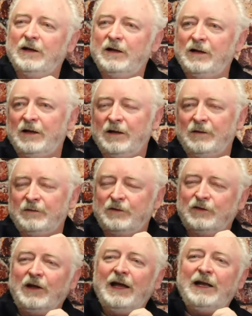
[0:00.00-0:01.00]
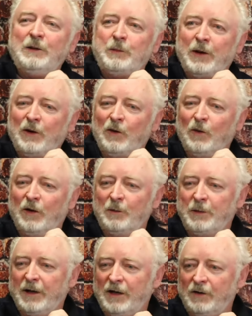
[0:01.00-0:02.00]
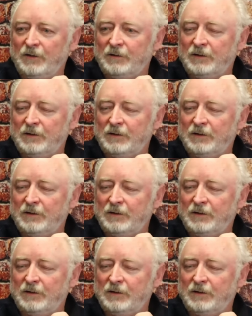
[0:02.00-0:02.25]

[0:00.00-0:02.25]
Uh, slightly paranoid about